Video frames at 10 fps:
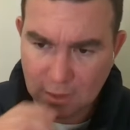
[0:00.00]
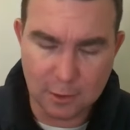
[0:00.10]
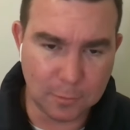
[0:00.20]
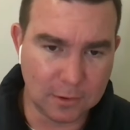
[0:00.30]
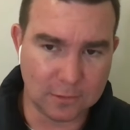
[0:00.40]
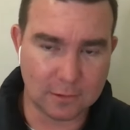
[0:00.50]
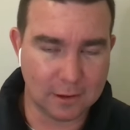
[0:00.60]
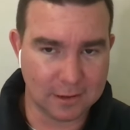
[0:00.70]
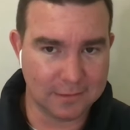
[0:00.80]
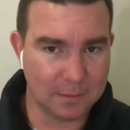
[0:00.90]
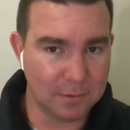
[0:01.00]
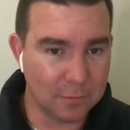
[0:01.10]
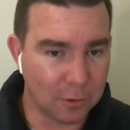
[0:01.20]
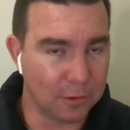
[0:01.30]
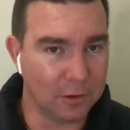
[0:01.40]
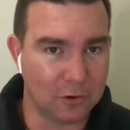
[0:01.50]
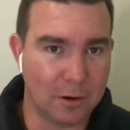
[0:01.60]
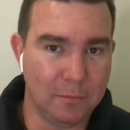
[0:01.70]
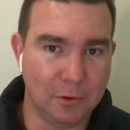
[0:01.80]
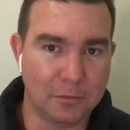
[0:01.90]
is because, like I said before, you're
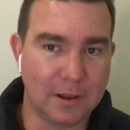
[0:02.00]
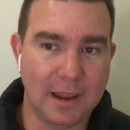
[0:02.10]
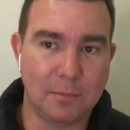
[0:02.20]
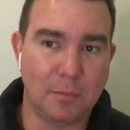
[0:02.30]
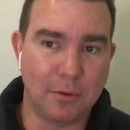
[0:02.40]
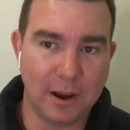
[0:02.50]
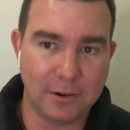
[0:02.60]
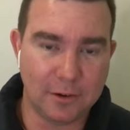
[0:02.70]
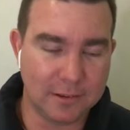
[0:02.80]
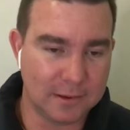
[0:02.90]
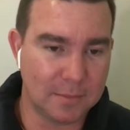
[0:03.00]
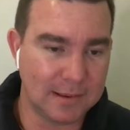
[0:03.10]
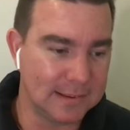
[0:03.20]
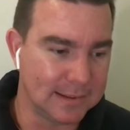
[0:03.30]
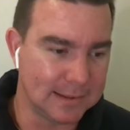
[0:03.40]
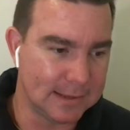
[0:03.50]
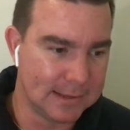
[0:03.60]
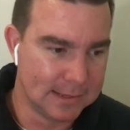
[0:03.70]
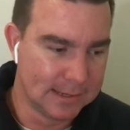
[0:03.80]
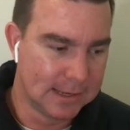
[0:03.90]
trying to build a relatable brand, right? So
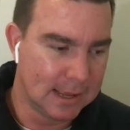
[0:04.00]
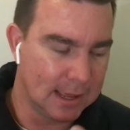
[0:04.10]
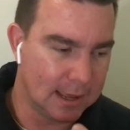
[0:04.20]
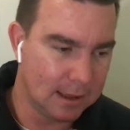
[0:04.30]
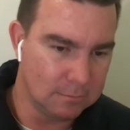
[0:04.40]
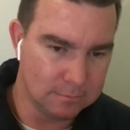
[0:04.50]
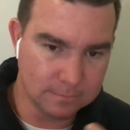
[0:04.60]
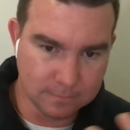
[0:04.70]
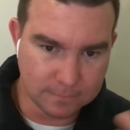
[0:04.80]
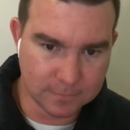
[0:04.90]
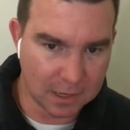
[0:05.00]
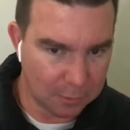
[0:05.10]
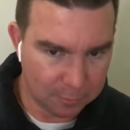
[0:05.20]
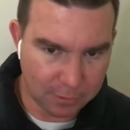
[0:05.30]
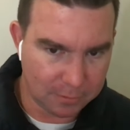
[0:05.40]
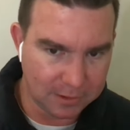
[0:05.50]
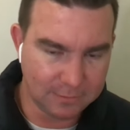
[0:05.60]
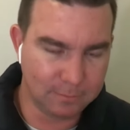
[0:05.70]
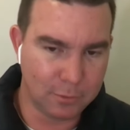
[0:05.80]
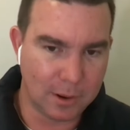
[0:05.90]
basically, and I'll
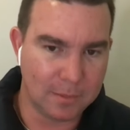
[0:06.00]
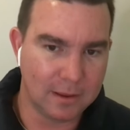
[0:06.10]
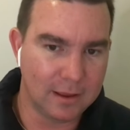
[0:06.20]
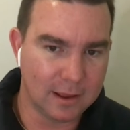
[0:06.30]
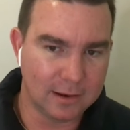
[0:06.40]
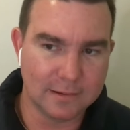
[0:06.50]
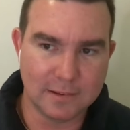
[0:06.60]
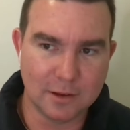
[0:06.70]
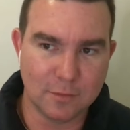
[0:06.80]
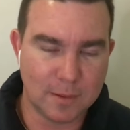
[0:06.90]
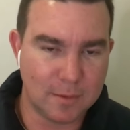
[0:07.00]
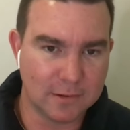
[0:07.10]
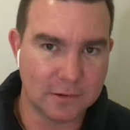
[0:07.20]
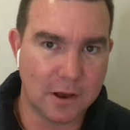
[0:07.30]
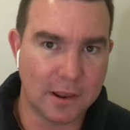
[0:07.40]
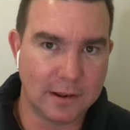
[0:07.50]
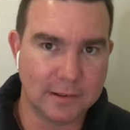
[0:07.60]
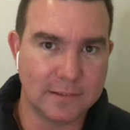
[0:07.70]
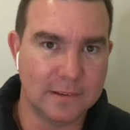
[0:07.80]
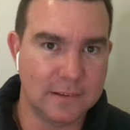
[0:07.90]
probably put up a listing of one of my Skylander
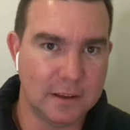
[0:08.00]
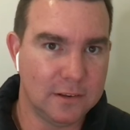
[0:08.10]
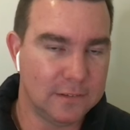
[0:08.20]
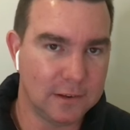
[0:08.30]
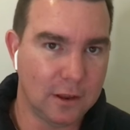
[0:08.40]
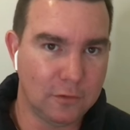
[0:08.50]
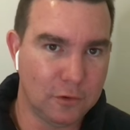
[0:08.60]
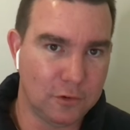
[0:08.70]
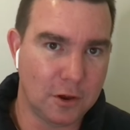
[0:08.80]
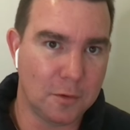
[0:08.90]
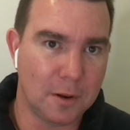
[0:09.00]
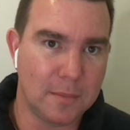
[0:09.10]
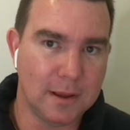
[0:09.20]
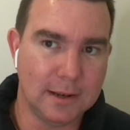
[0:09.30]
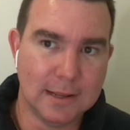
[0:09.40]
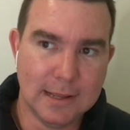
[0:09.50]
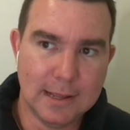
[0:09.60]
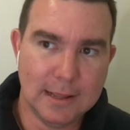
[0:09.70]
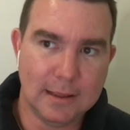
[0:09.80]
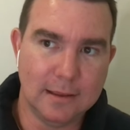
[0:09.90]
listings here just to show you what I mean,
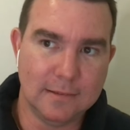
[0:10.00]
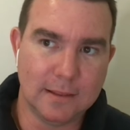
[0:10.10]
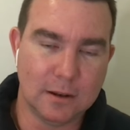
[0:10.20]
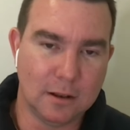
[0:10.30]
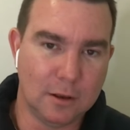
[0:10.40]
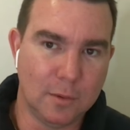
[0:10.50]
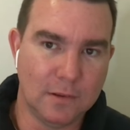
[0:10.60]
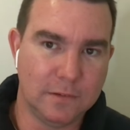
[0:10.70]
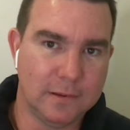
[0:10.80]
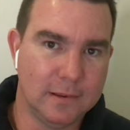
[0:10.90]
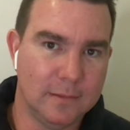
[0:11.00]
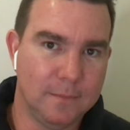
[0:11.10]
is that I always